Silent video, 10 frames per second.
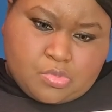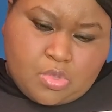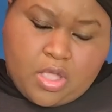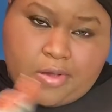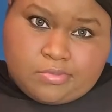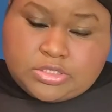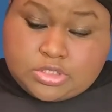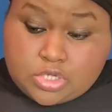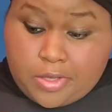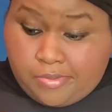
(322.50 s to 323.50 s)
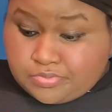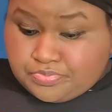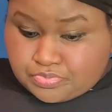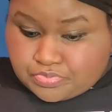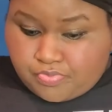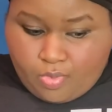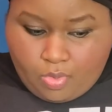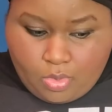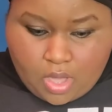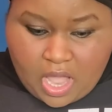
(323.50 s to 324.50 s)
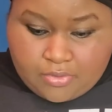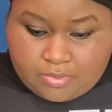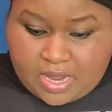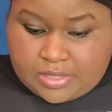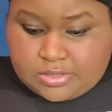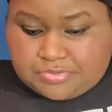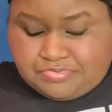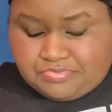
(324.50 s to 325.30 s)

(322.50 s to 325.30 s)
No, it's good. I would buy these.